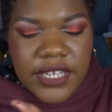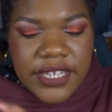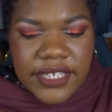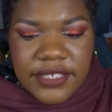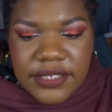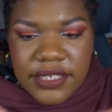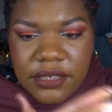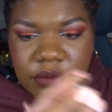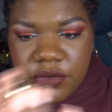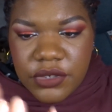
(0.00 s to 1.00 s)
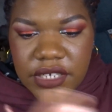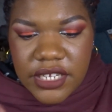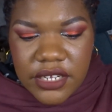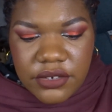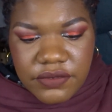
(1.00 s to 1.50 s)
Like I said, I'm running
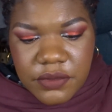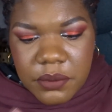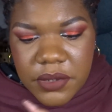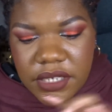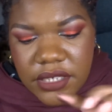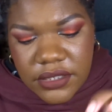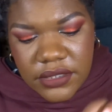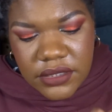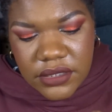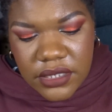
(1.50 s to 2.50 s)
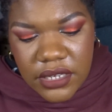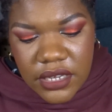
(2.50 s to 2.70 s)
out of space.